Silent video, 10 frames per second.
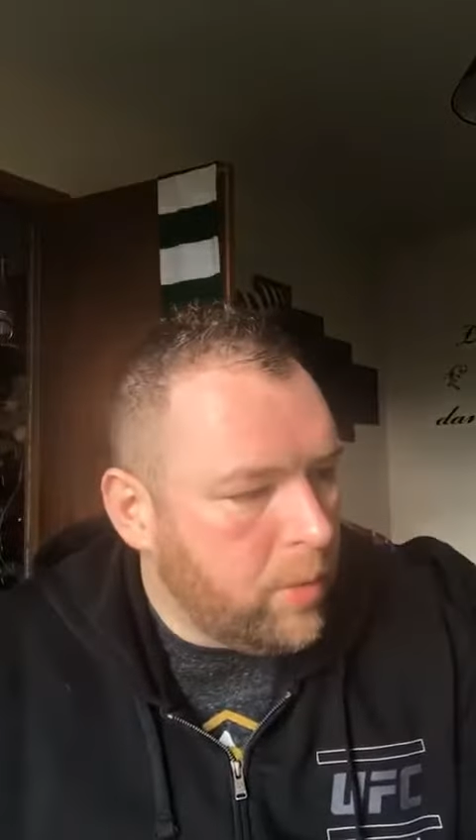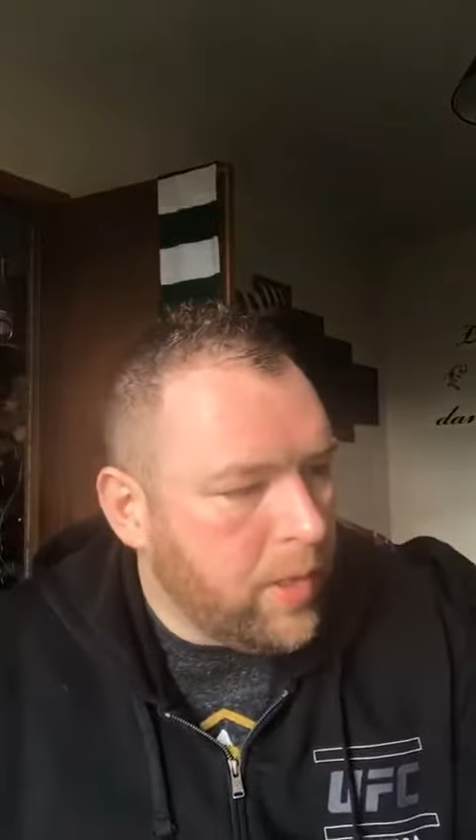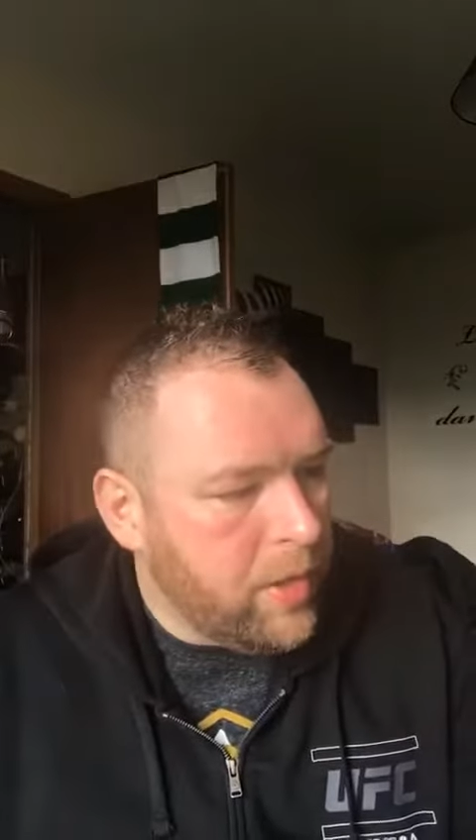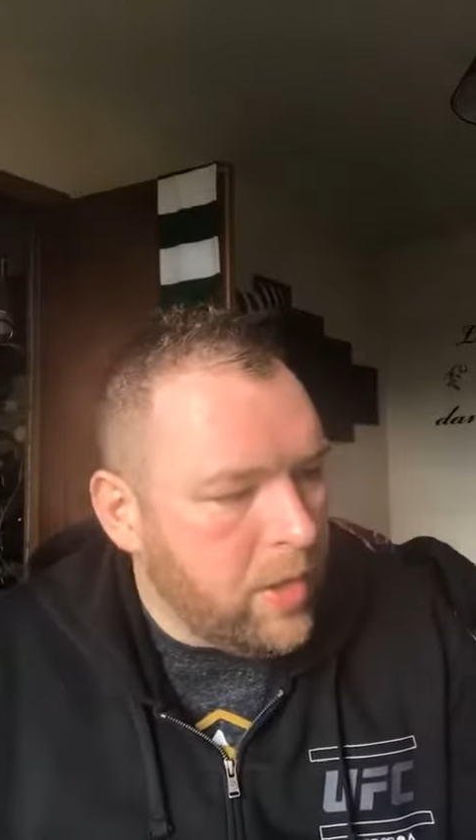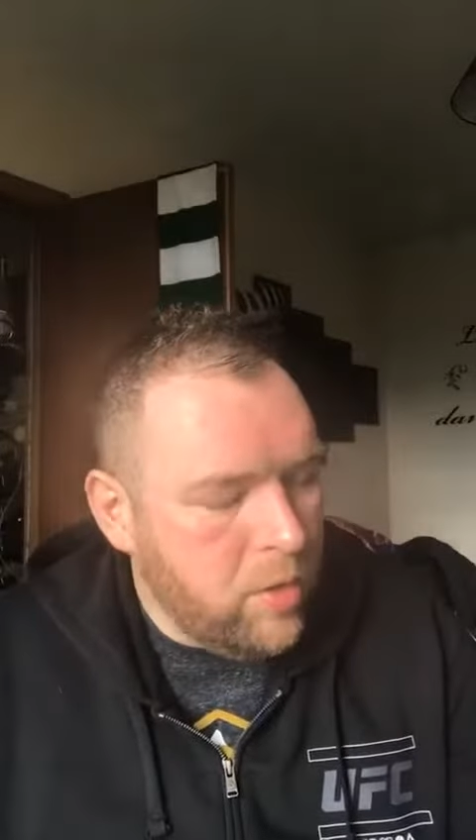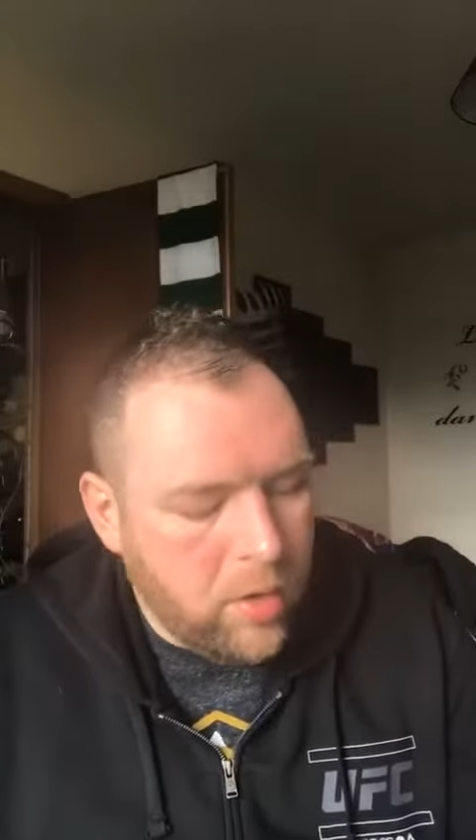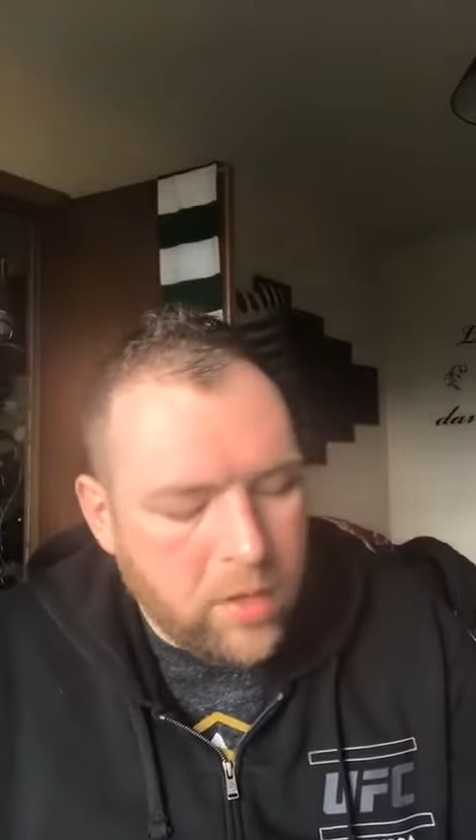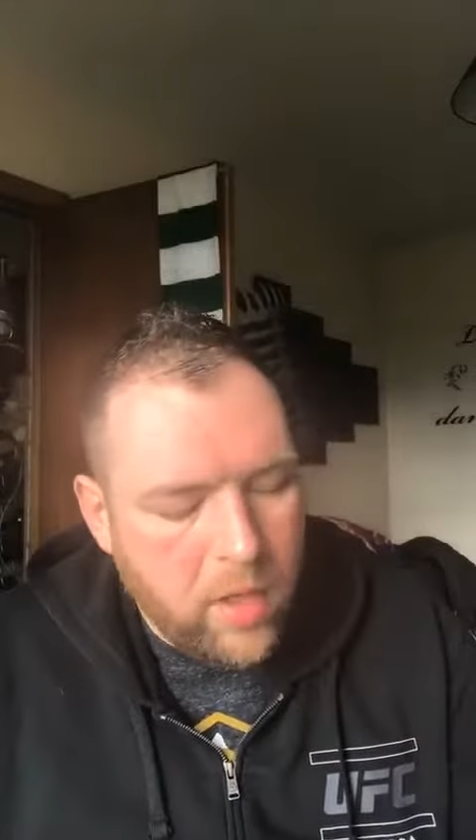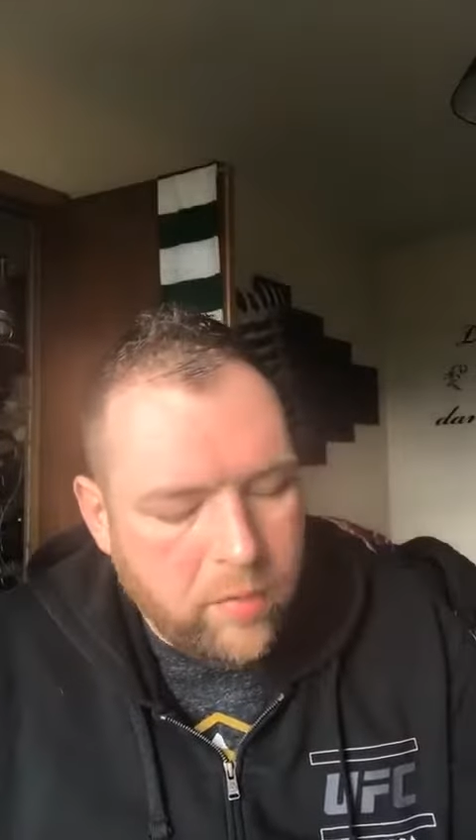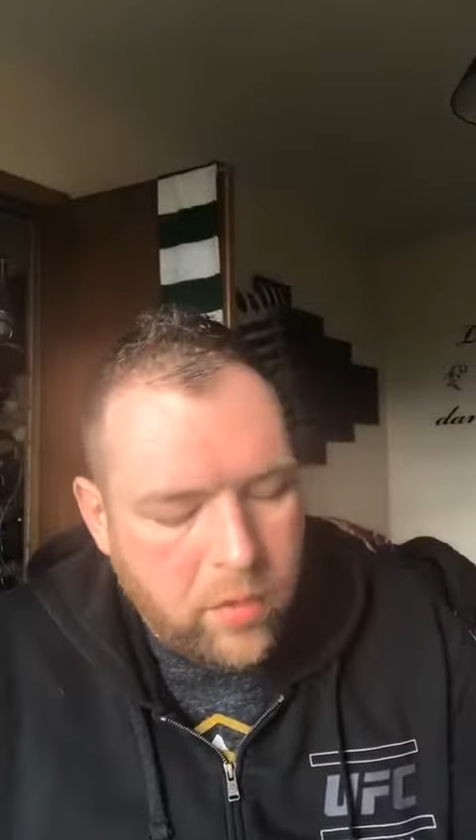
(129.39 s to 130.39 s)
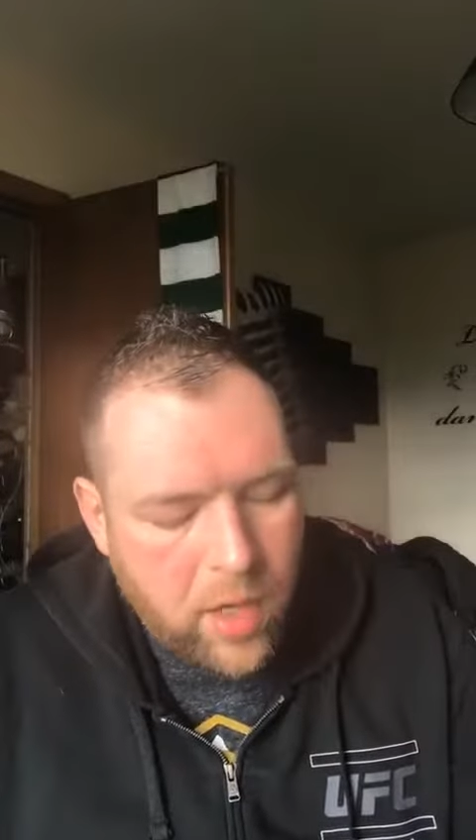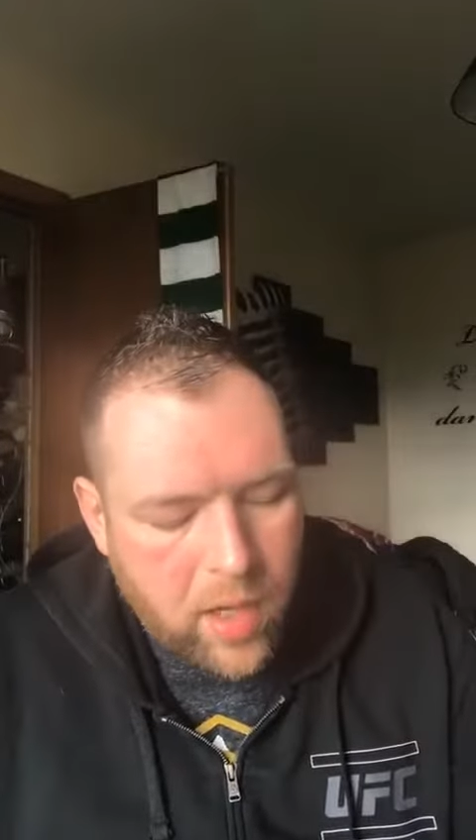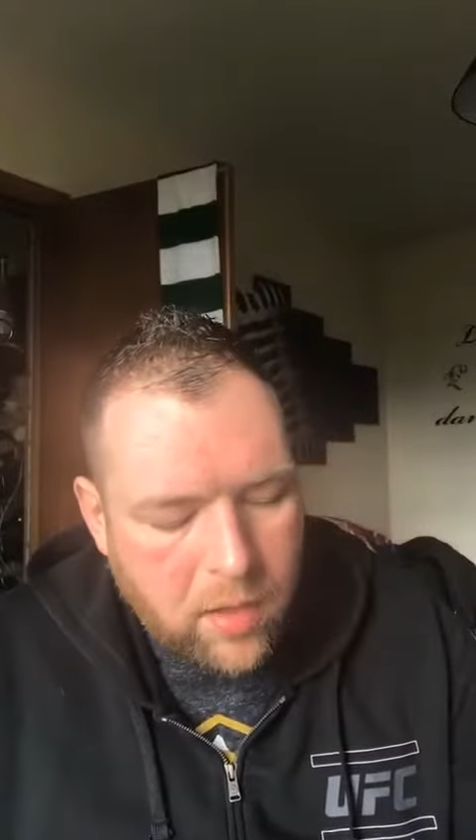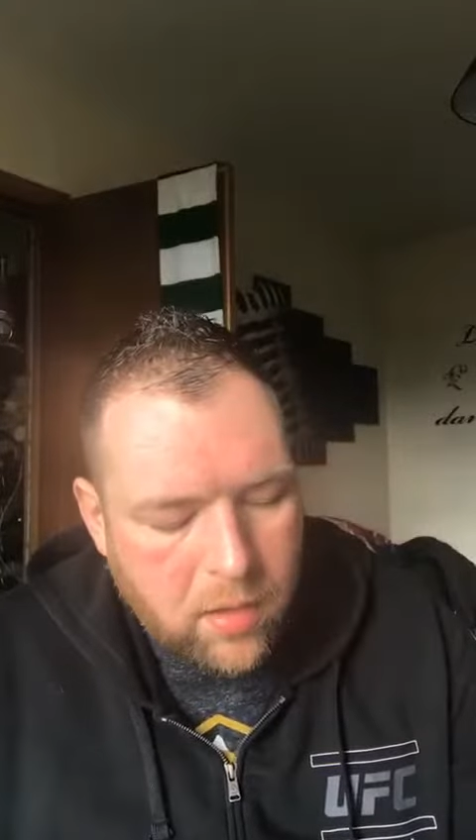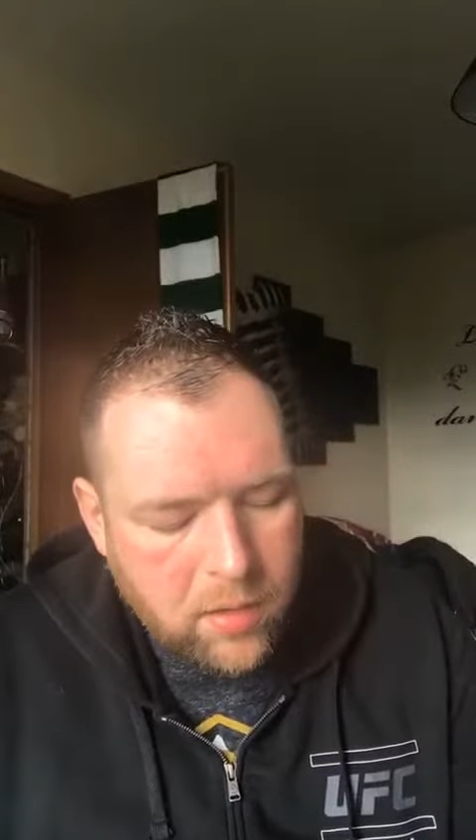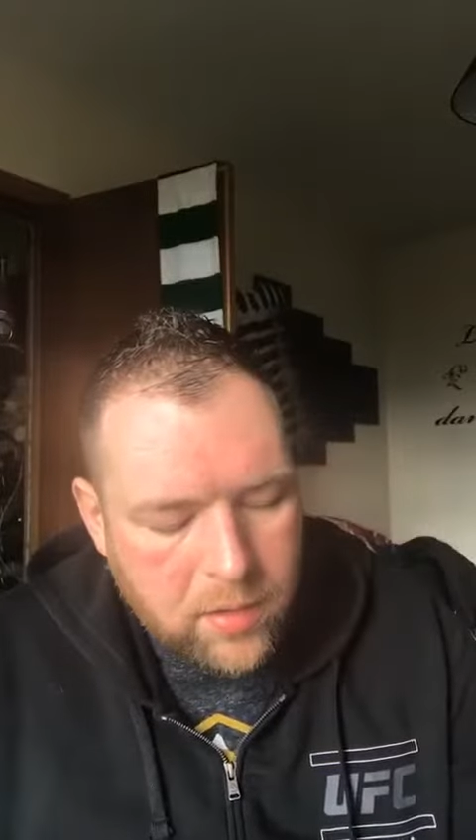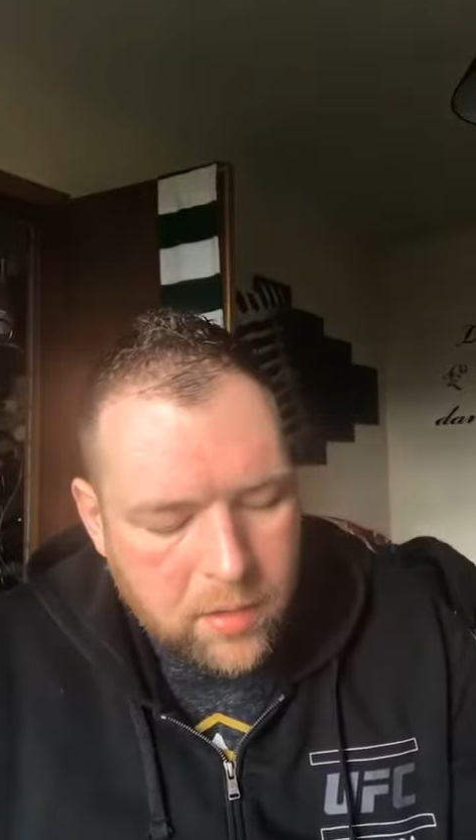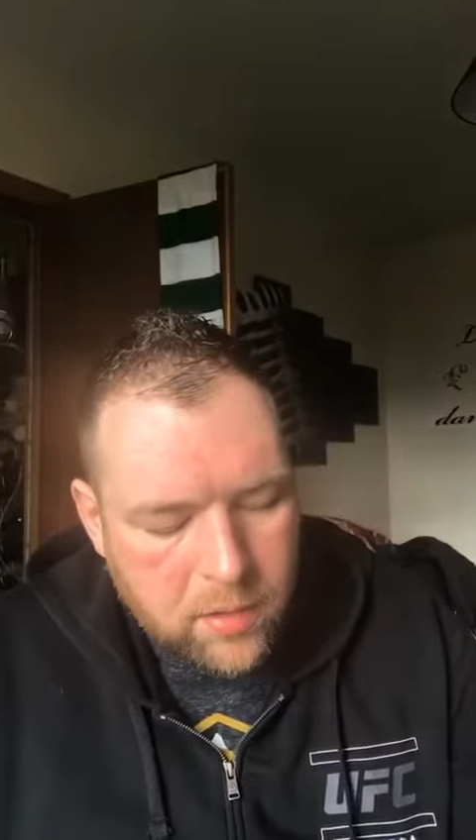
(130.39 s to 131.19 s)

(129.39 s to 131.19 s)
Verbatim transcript: 213 Newland Avenue, Hull,